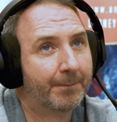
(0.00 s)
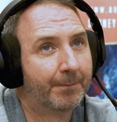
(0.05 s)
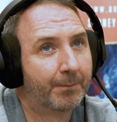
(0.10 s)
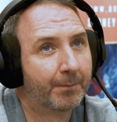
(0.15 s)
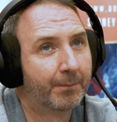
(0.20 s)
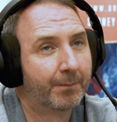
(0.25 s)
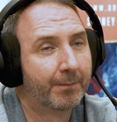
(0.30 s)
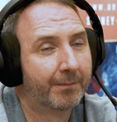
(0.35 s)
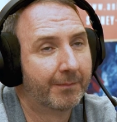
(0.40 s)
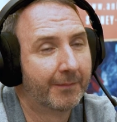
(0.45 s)

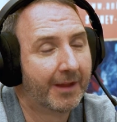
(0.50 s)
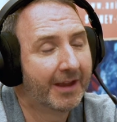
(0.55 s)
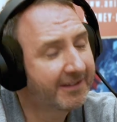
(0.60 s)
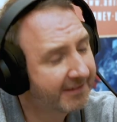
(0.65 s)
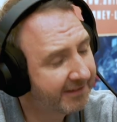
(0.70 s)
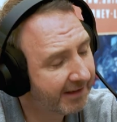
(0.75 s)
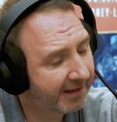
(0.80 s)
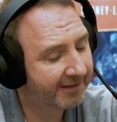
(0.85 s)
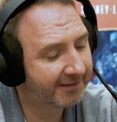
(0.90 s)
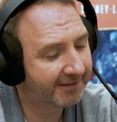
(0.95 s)
So I would give
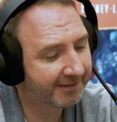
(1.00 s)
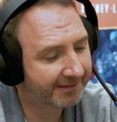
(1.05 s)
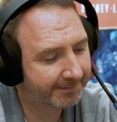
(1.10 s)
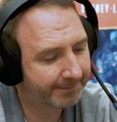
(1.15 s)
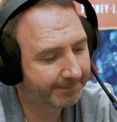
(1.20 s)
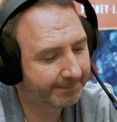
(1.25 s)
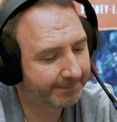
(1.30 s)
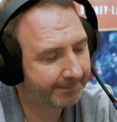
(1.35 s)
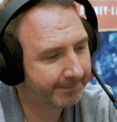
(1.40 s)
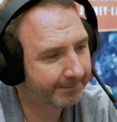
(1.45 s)
That's it four. Nice.
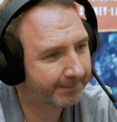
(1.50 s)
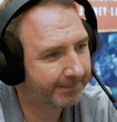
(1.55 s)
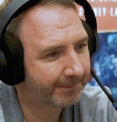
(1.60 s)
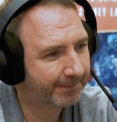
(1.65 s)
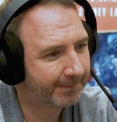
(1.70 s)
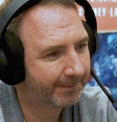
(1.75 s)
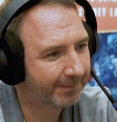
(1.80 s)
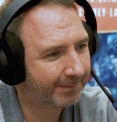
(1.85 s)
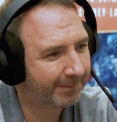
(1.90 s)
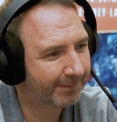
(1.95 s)

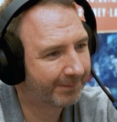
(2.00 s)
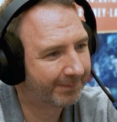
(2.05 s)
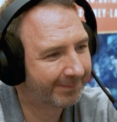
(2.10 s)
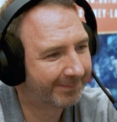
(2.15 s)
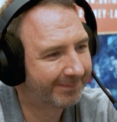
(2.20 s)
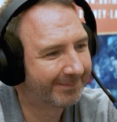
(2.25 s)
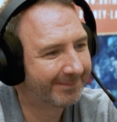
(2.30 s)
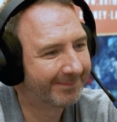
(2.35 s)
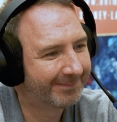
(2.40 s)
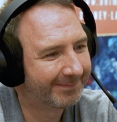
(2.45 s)
you
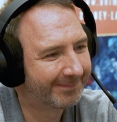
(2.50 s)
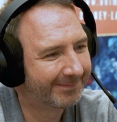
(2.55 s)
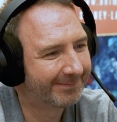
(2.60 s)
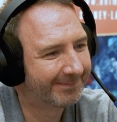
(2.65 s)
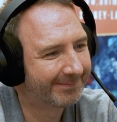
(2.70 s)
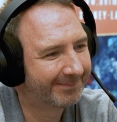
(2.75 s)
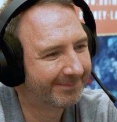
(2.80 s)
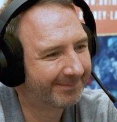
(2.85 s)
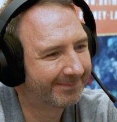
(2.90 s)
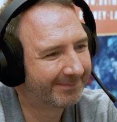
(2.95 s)
still at two.
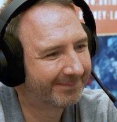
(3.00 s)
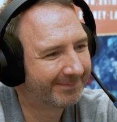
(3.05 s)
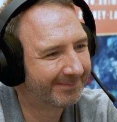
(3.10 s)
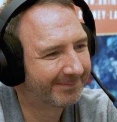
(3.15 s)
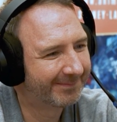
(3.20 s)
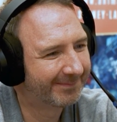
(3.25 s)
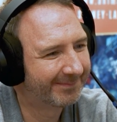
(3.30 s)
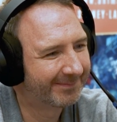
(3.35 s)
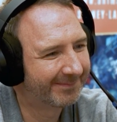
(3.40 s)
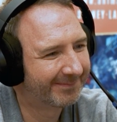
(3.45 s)

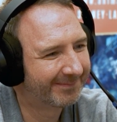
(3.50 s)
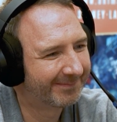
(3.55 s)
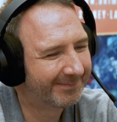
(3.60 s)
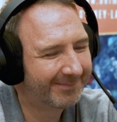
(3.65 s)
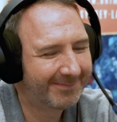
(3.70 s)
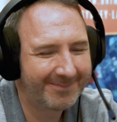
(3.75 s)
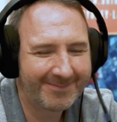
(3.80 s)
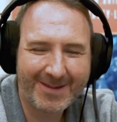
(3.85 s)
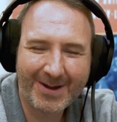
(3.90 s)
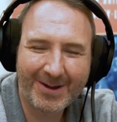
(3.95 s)

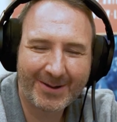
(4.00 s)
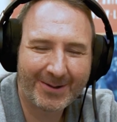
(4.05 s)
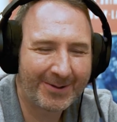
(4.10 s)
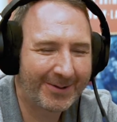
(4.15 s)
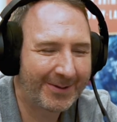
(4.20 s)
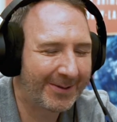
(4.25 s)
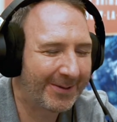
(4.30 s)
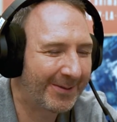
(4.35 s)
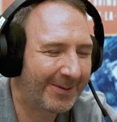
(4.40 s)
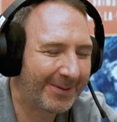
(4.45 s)
No,
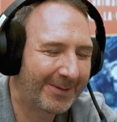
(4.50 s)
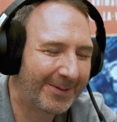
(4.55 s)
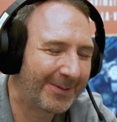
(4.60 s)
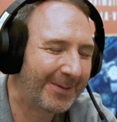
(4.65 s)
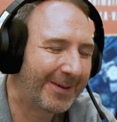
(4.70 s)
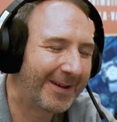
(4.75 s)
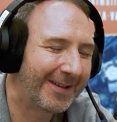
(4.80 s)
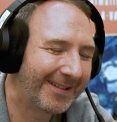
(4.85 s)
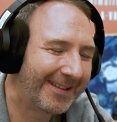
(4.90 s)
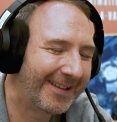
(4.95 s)
no, no, no, no.
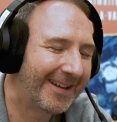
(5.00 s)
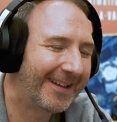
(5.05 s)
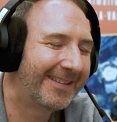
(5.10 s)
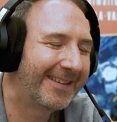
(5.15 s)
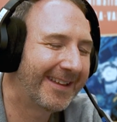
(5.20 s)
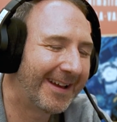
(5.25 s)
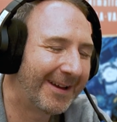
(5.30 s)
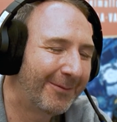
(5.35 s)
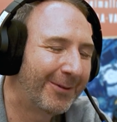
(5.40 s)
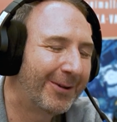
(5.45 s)
I'll, I
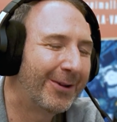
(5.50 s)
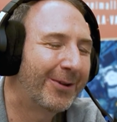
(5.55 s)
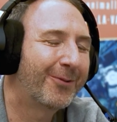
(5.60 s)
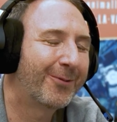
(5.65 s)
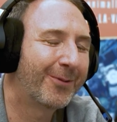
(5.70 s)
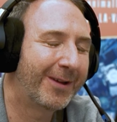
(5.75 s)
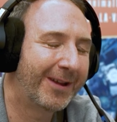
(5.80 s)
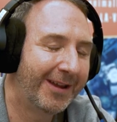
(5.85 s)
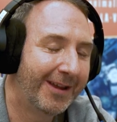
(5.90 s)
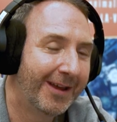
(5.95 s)
I would
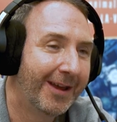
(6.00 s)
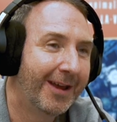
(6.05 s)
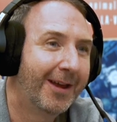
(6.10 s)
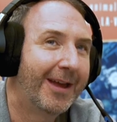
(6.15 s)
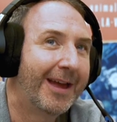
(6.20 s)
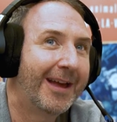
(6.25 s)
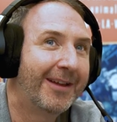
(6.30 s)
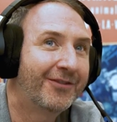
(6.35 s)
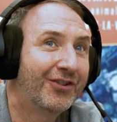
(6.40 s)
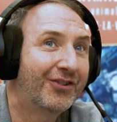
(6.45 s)
agree
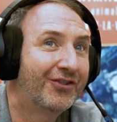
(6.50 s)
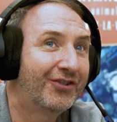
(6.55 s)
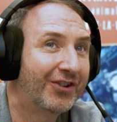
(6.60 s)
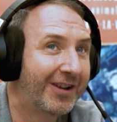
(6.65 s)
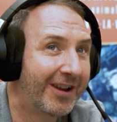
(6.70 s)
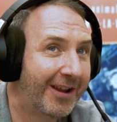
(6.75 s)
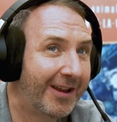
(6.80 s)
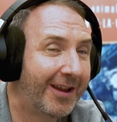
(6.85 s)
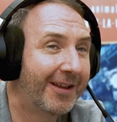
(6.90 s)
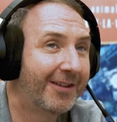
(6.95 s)
as a
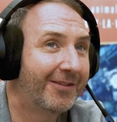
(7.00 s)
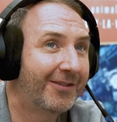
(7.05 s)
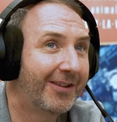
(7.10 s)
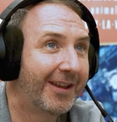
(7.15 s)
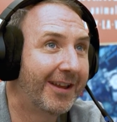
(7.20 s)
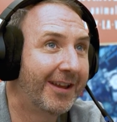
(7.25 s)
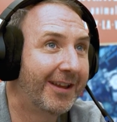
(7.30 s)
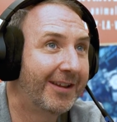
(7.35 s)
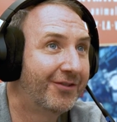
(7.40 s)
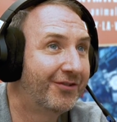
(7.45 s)
gen- as
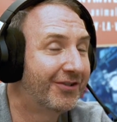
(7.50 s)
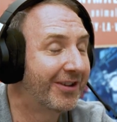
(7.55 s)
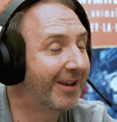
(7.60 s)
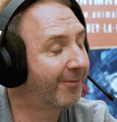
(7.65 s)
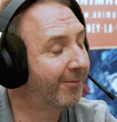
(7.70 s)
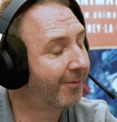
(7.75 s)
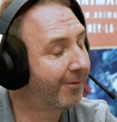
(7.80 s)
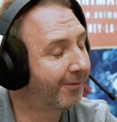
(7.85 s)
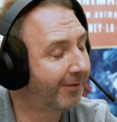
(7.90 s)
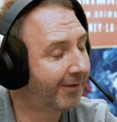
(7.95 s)
a
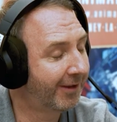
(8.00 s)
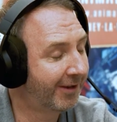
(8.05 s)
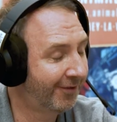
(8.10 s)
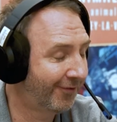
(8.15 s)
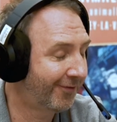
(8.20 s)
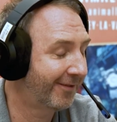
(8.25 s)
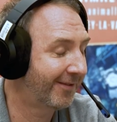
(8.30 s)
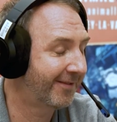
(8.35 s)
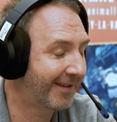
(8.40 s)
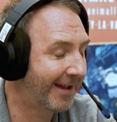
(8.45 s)
general
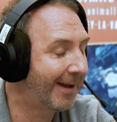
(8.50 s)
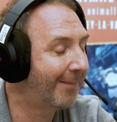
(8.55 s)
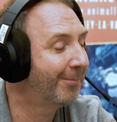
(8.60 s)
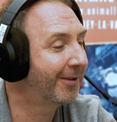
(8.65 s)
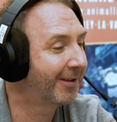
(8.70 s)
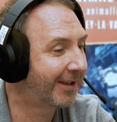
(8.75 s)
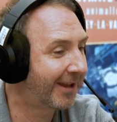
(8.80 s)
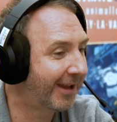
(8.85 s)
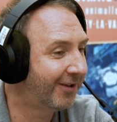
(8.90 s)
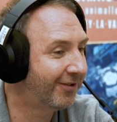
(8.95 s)
interest
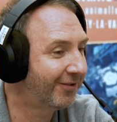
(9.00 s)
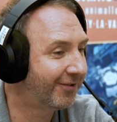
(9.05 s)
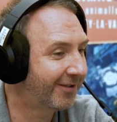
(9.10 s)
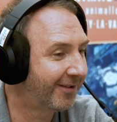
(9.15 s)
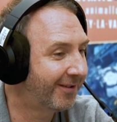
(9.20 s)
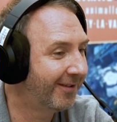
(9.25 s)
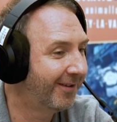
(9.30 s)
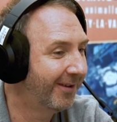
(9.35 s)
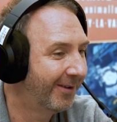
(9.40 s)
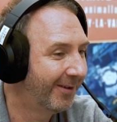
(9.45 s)

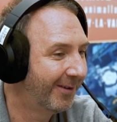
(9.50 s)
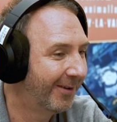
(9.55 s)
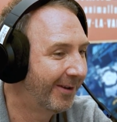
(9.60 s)
application.